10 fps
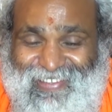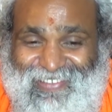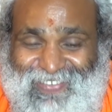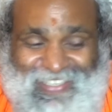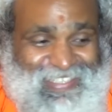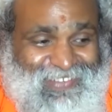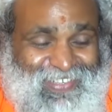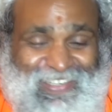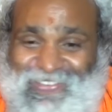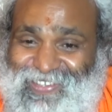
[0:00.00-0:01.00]
Because
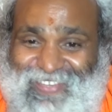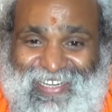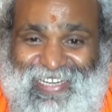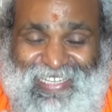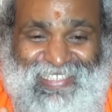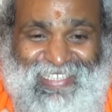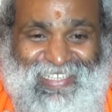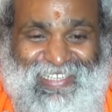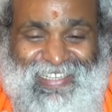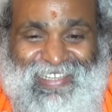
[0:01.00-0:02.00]
somebody told very nicely,
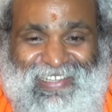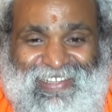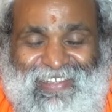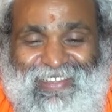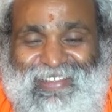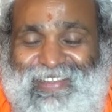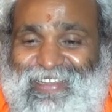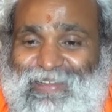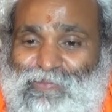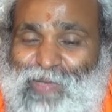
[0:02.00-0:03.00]

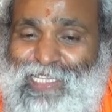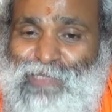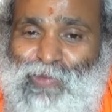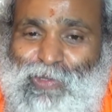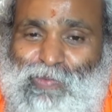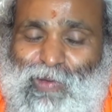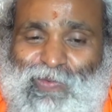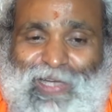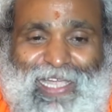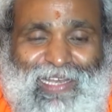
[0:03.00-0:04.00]
Facebook
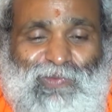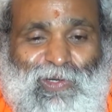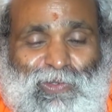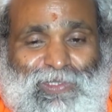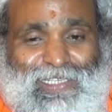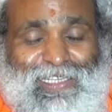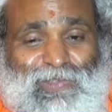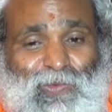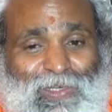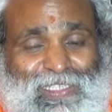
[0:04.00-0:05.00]
profile photos is
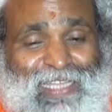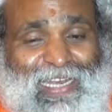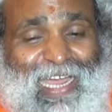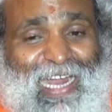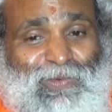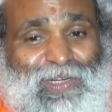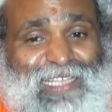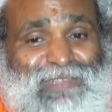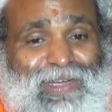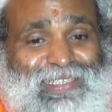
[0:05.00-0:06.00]
worse than
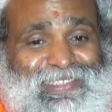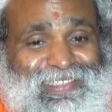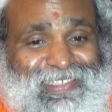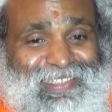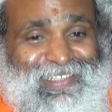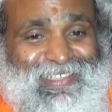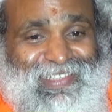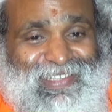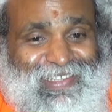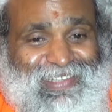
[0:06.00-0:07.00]
advertisements.
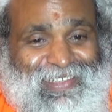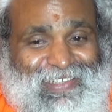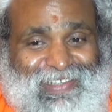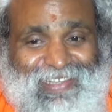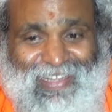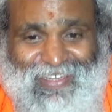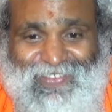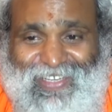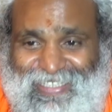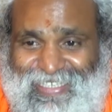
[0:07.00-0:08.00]

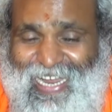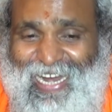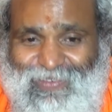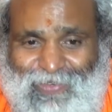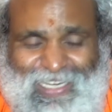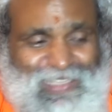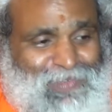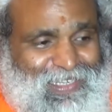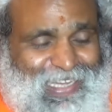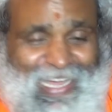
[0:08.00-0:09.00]
Because in
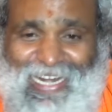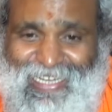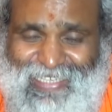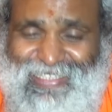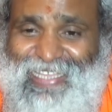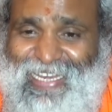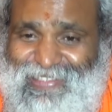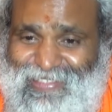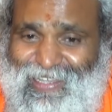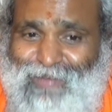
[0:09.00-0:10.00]
advertisement, at least there is
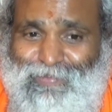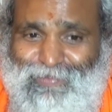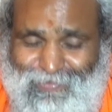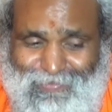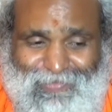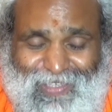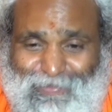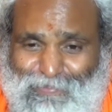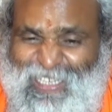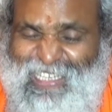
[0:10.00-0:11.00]
some
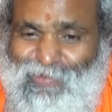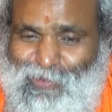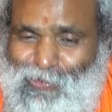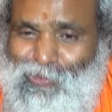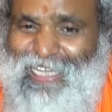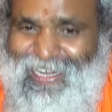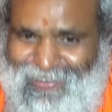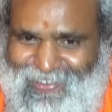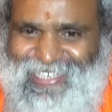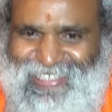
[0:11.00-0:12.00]
bit of truth and
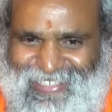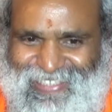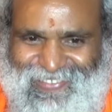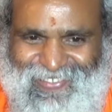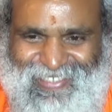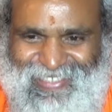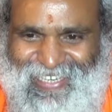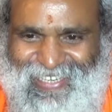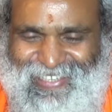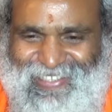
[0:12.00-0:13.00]
honesty, you
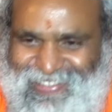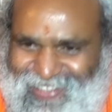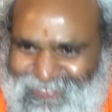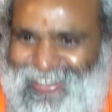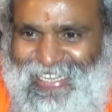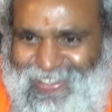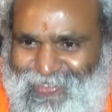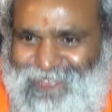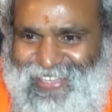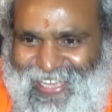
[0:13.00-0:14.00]
understand? Some link
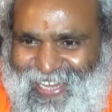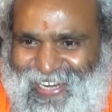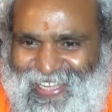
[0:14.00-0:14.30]
will be there.